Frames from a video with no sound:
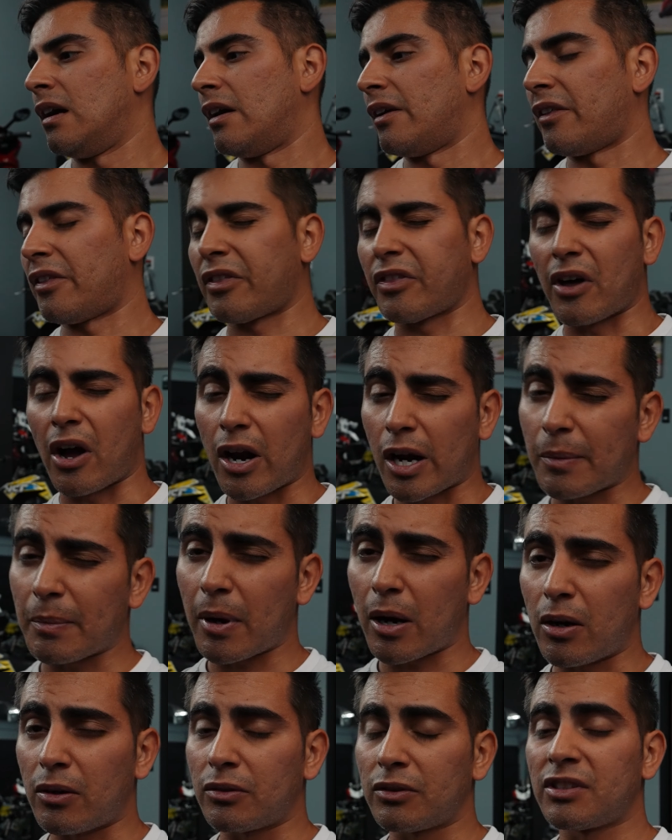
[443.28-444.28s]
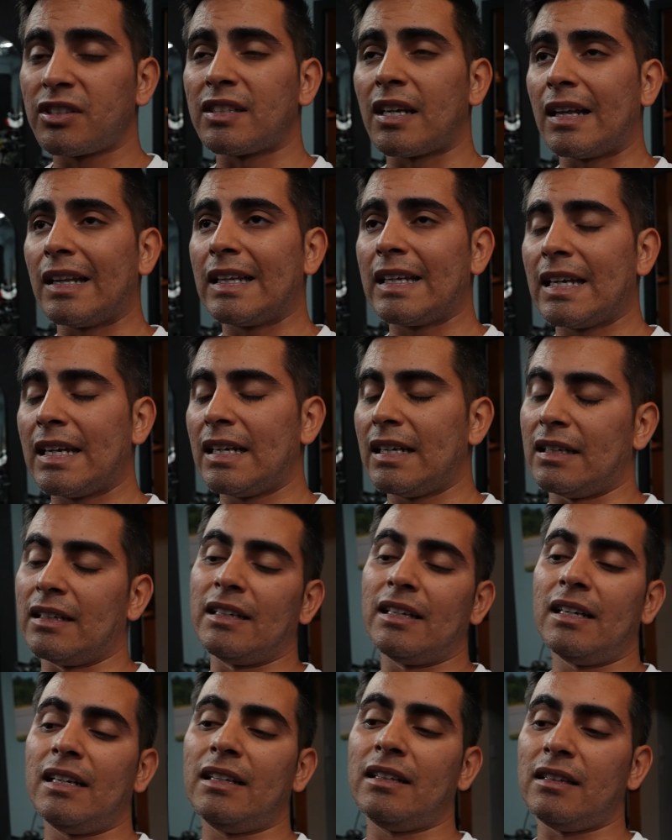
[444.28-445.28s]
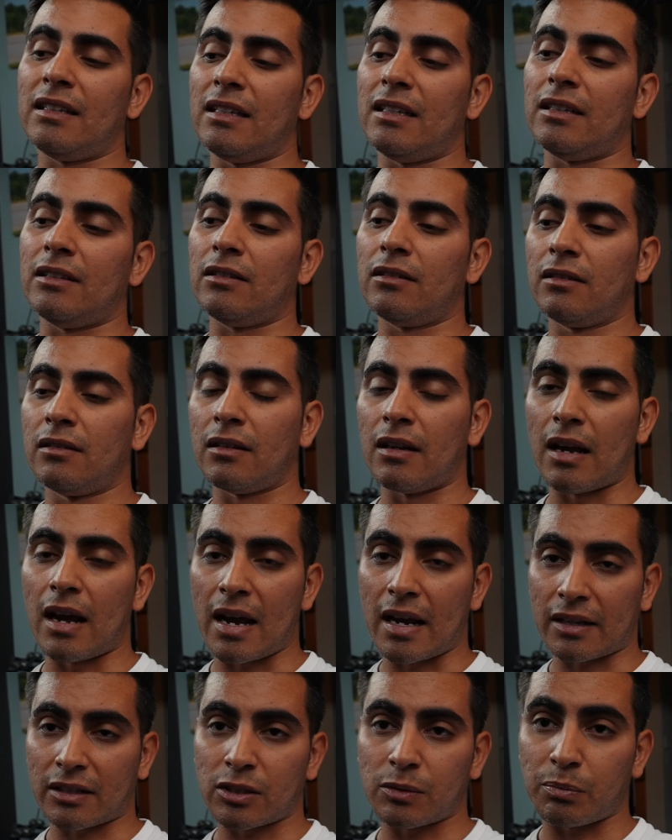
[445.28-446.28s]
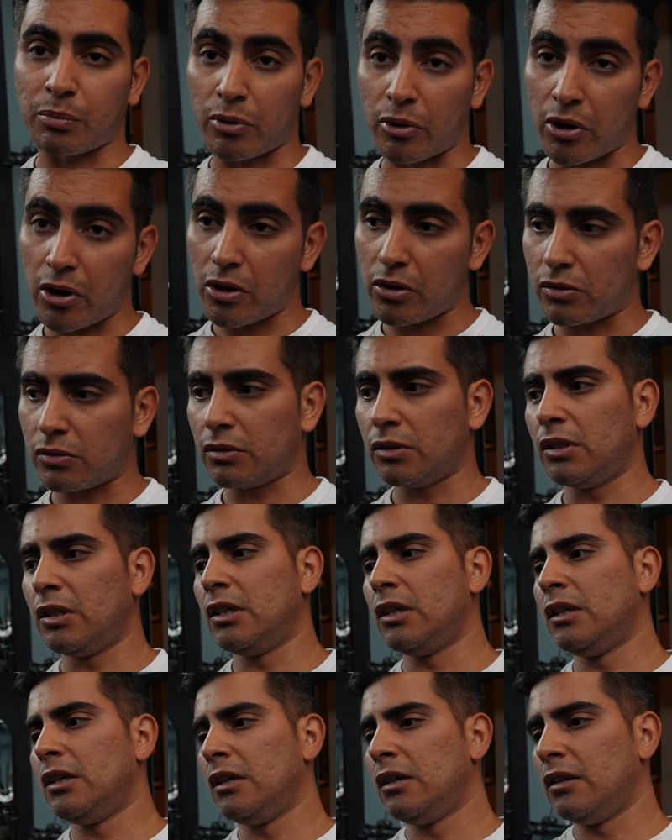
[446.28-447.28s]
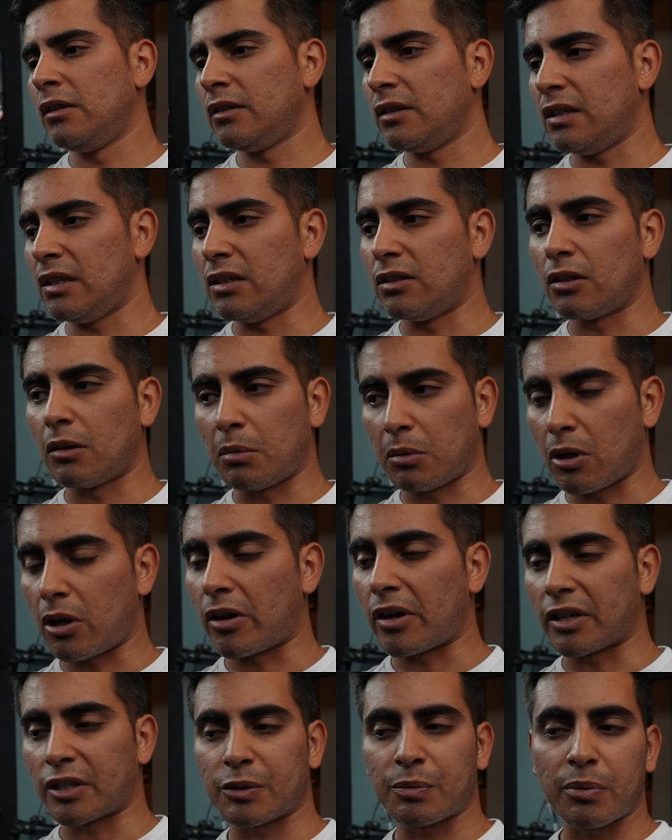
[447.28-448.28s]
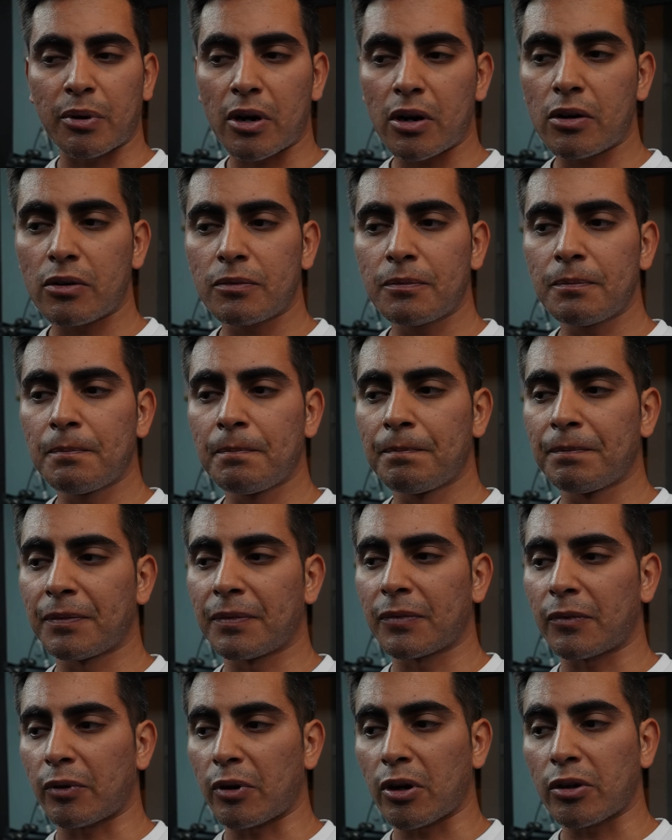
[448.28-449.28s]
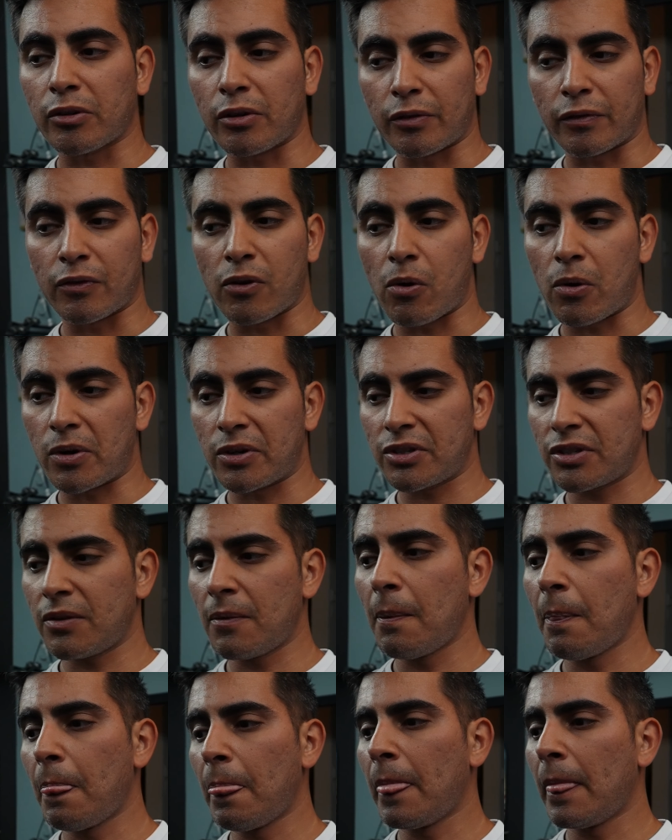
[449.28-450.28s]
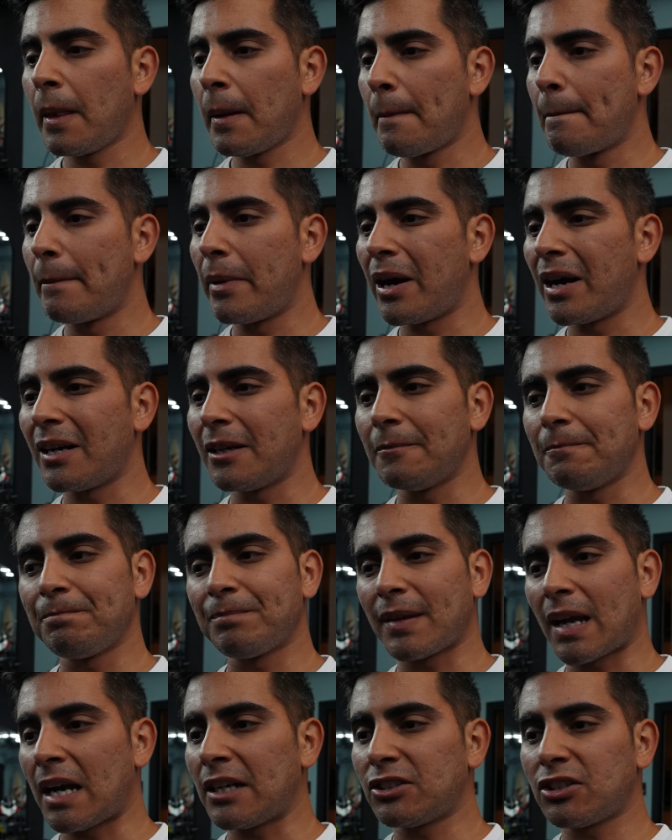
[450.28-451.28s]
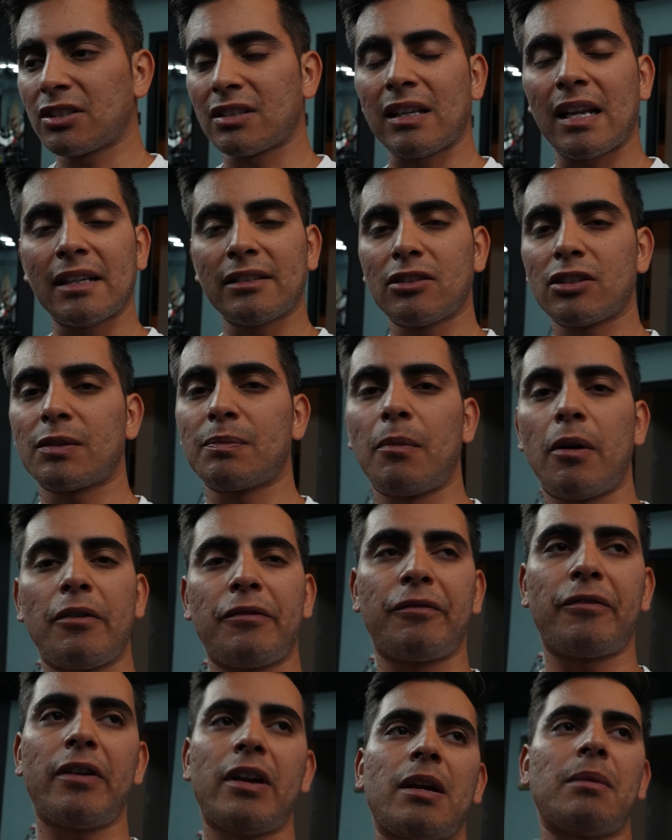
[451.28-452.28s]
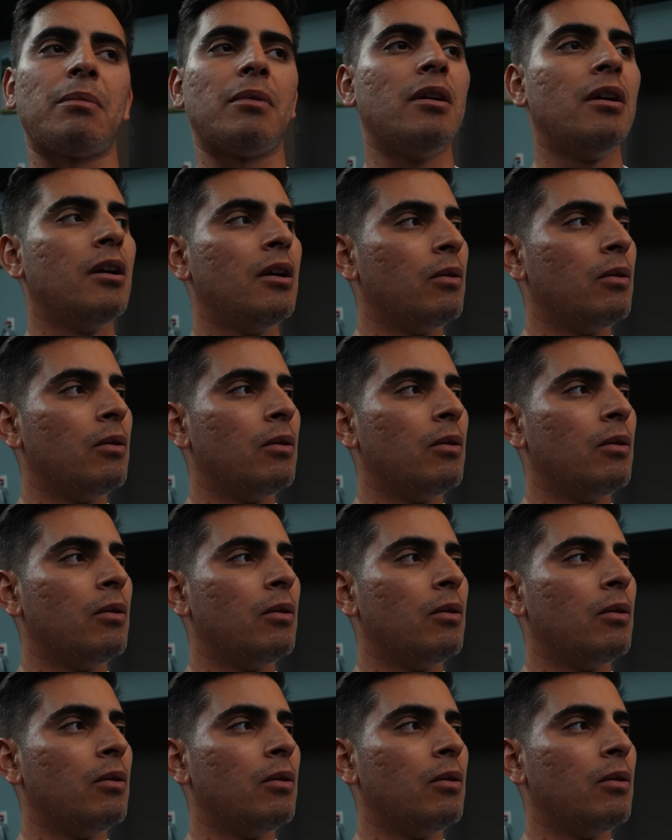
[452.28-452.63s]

I thought about selling it and getting the X Pro, the RR X Pro, 300 of course, but I just like the small frame.